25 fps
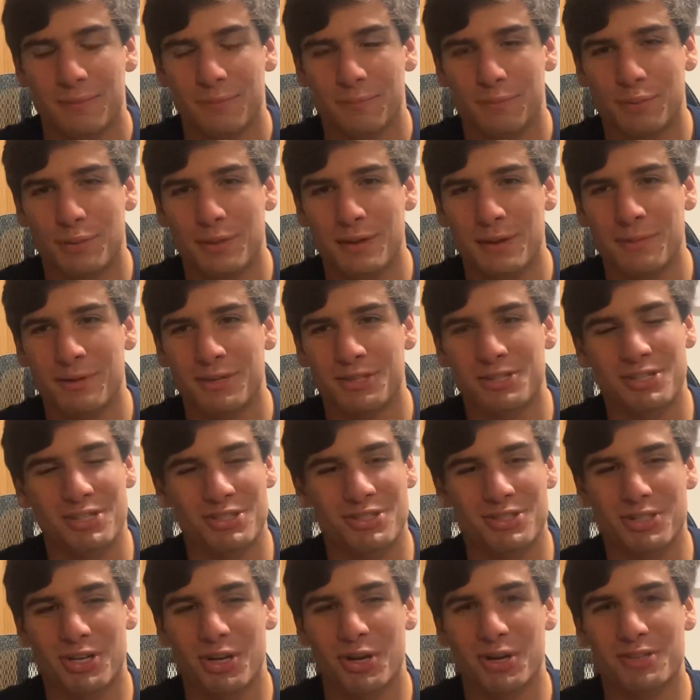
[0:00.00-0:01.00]
pretty much
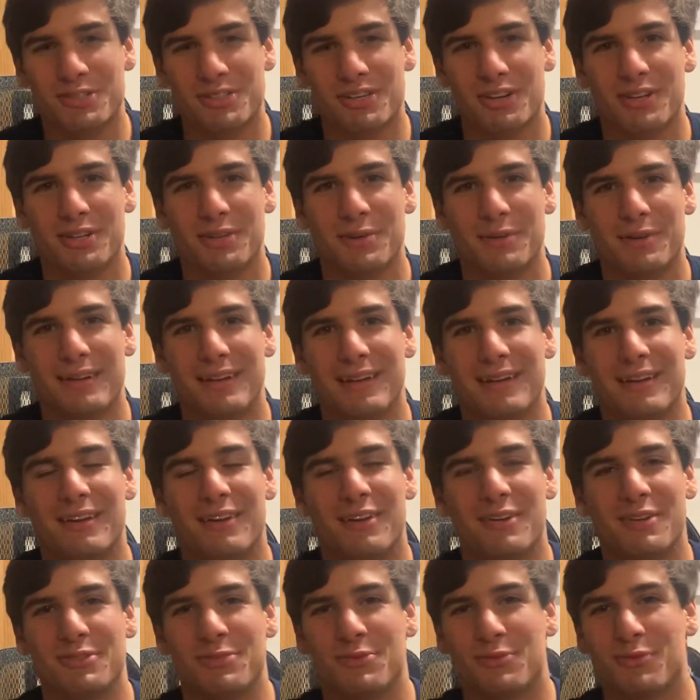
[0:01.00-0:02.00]
just turns onto it
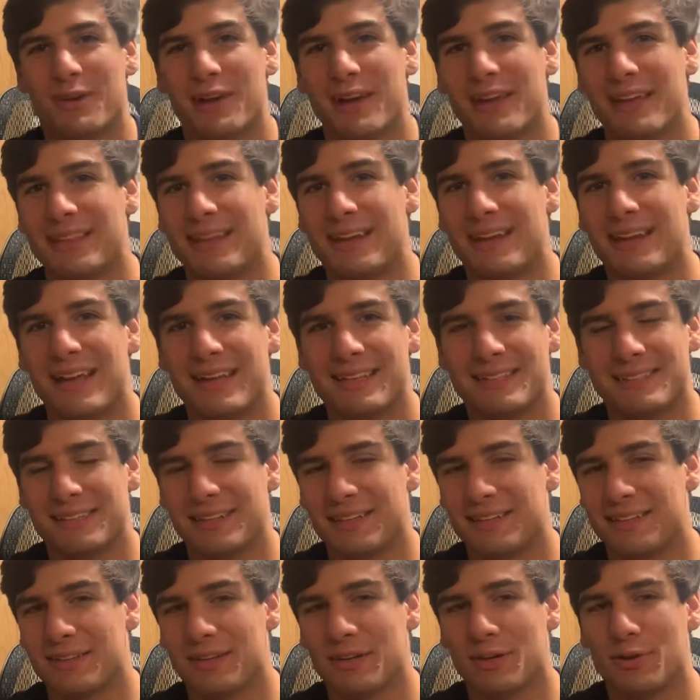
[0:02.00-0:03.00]
on his right and then hits
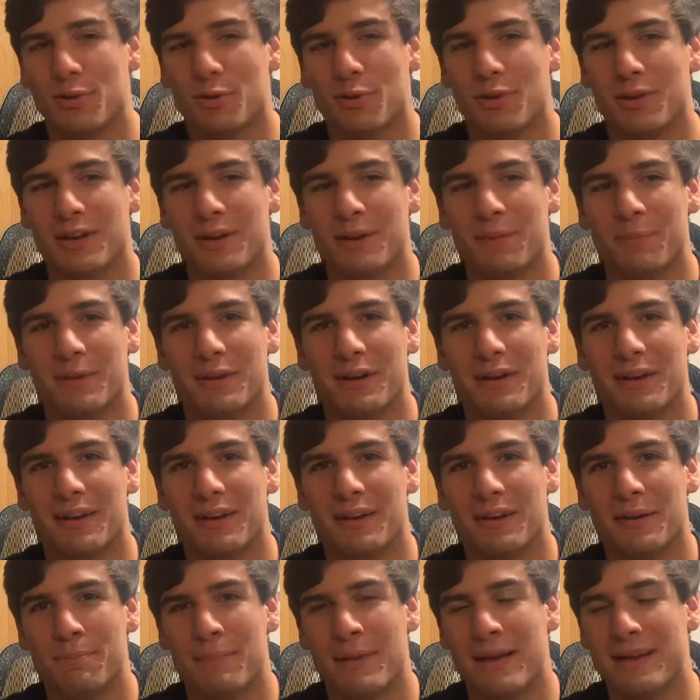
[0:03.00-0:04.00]
it in the corner. But
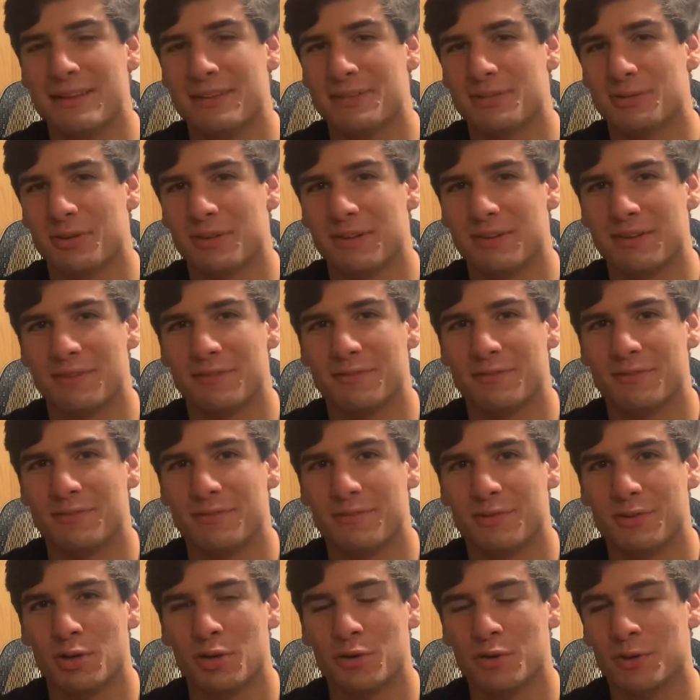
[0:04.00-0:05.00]
uh, Mendy sort of
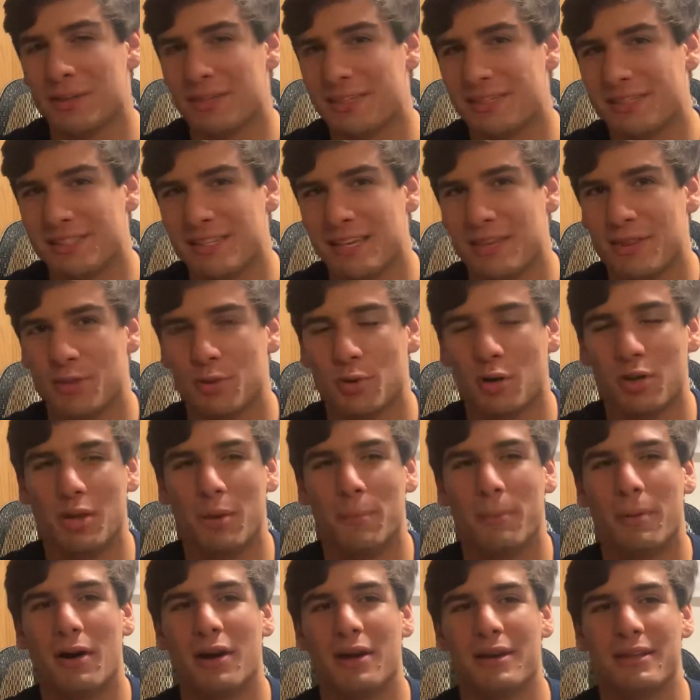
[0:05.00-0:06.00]
couldn't really see through all the
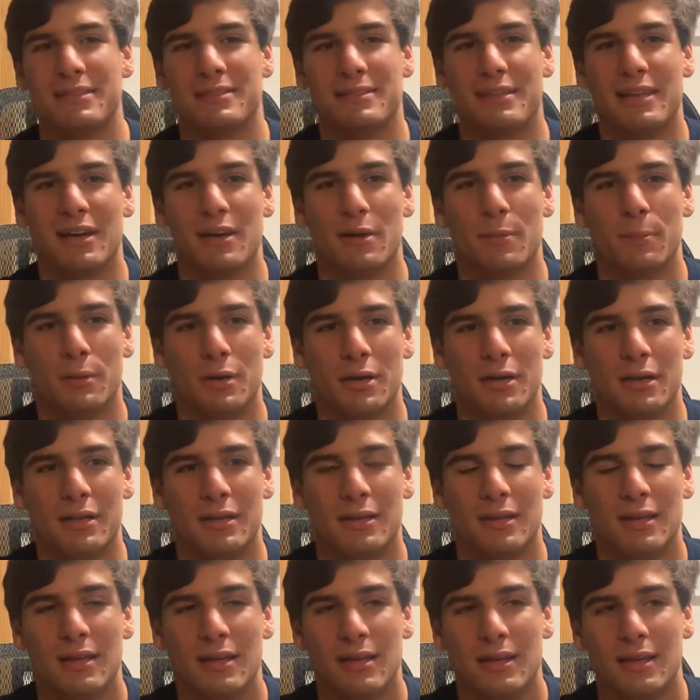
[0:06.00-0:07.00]
bodies there.
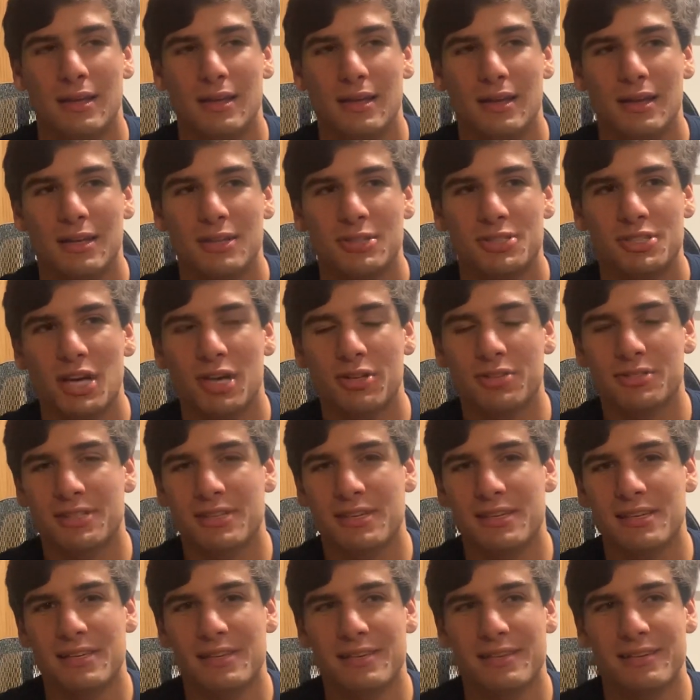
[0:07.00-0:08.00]
But
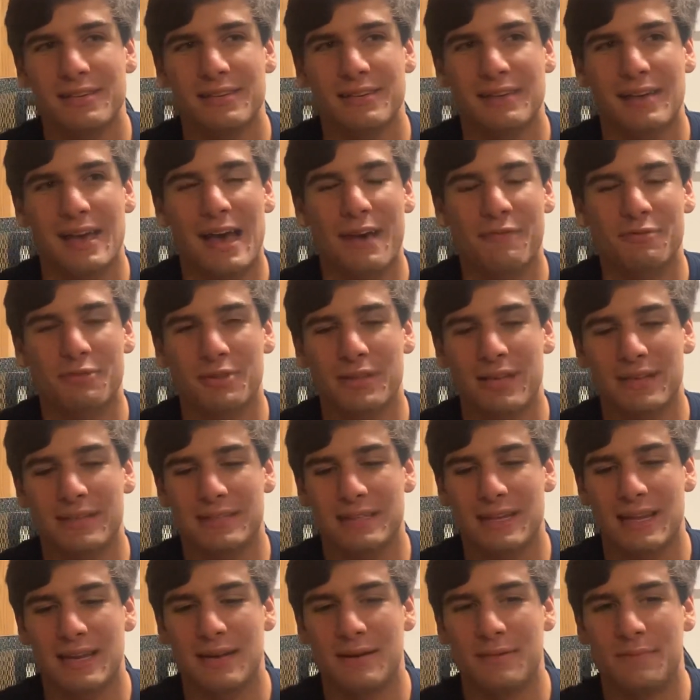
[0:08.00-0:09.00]
Chelsea, after that,
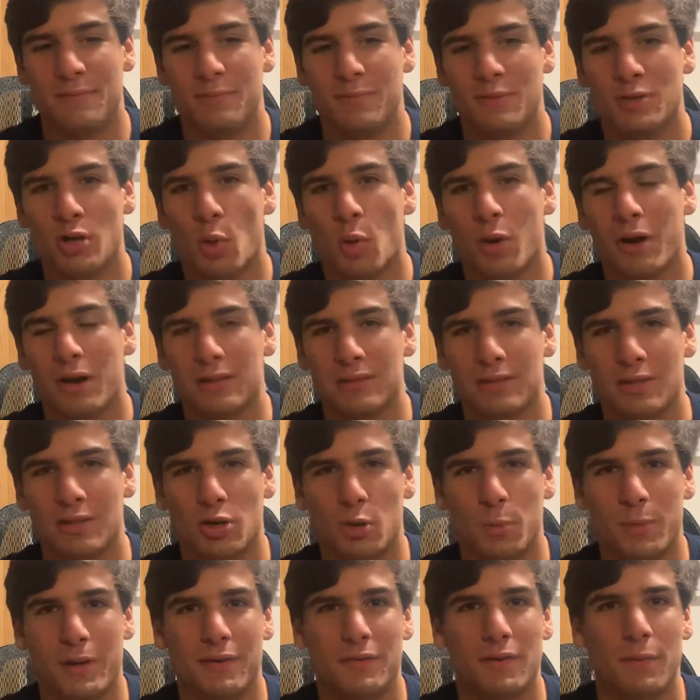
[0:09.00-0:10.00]
did go on a little
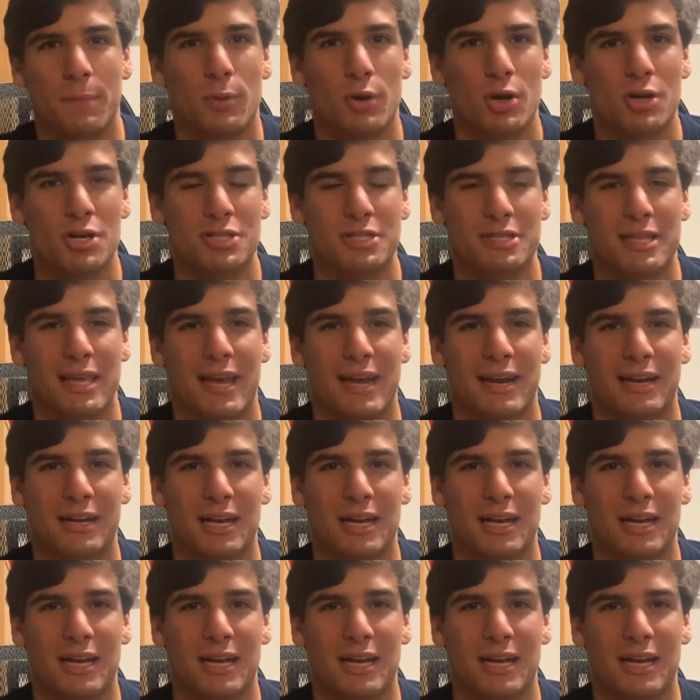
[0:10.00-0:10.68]
bit of a push. They had a